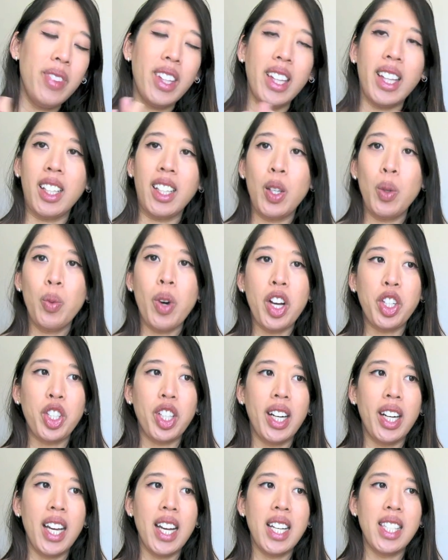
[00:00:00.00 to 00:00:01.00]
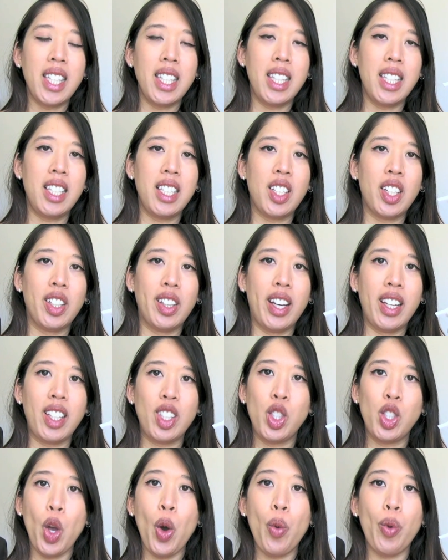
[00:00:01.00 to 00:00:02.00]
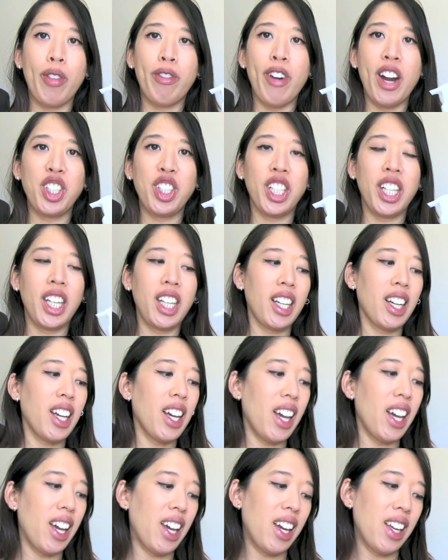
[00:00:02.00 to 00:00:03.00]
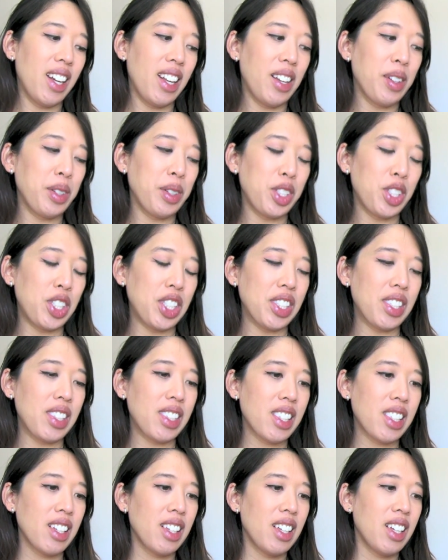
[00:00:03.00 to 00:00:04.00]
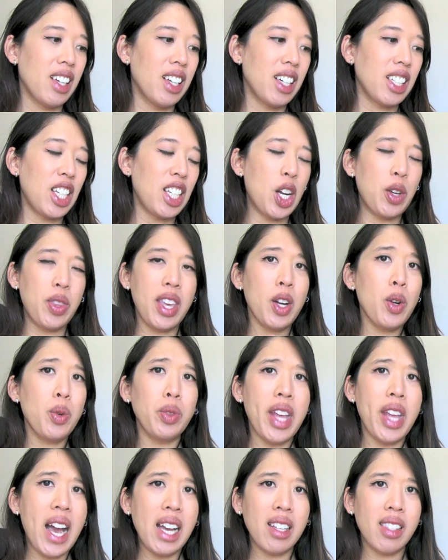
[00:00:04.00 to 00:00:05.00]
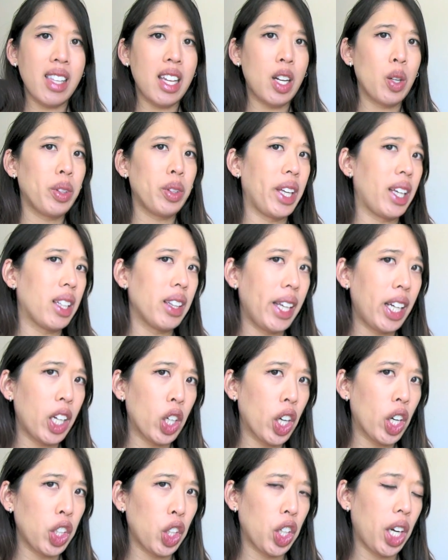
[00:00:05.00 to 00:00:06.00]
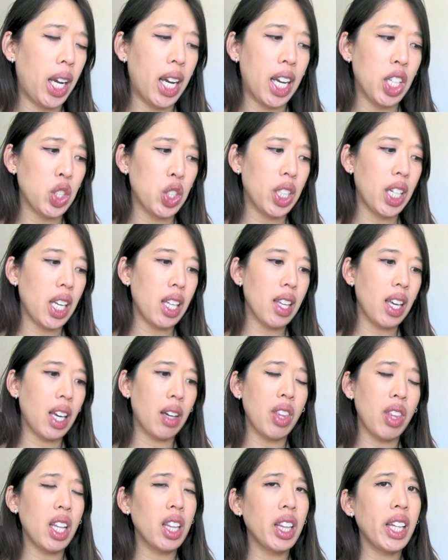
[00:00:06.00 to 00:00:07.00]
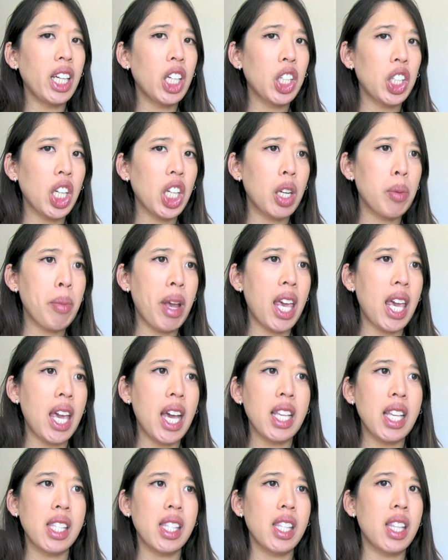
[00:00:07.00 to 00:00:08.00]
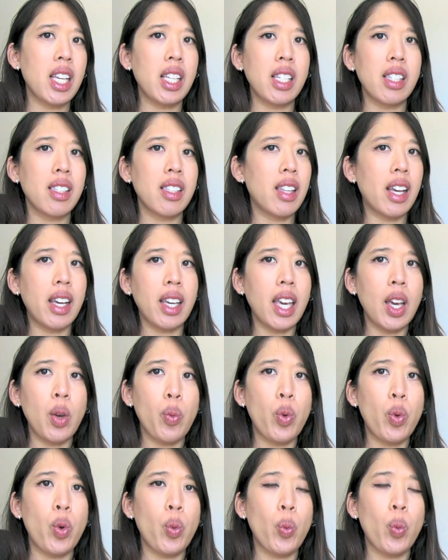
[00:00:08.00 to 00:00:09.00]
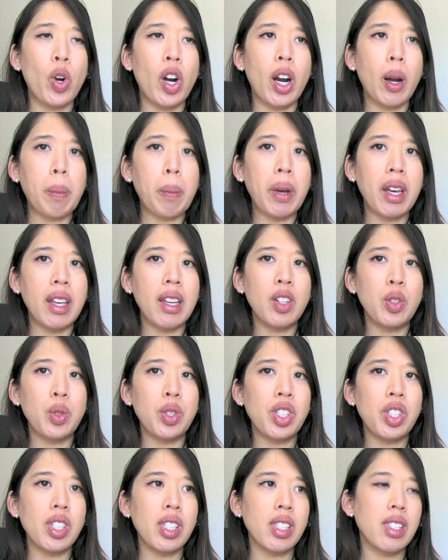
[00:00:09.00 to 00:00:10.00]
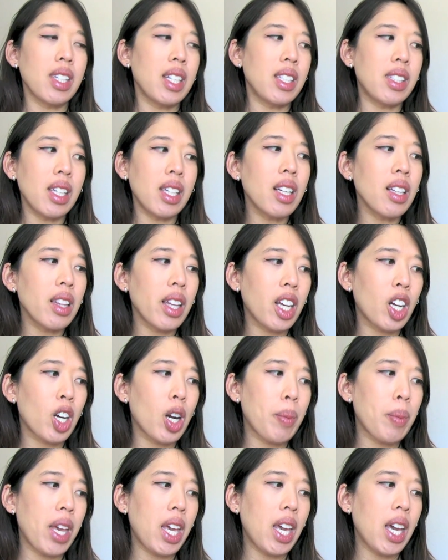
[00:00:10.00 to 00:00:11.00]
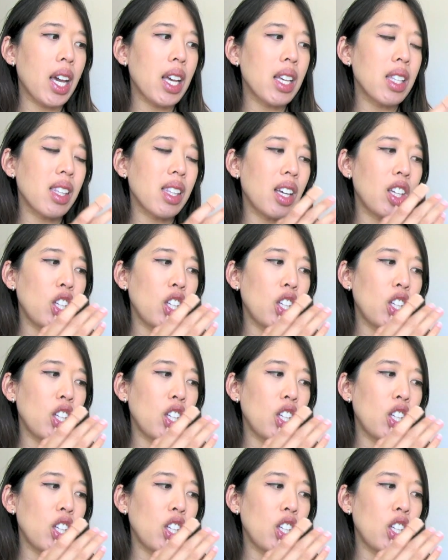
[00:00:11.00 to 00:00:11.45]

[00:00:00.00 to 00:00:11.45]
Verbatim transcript: Like you wash your hands and these are like so refreshing and it was just you know, they don't last, they don't like linger on your hands or anything. If they lingered on my hands and things like it wouldn't work, but it was just it didn't linger on my hands.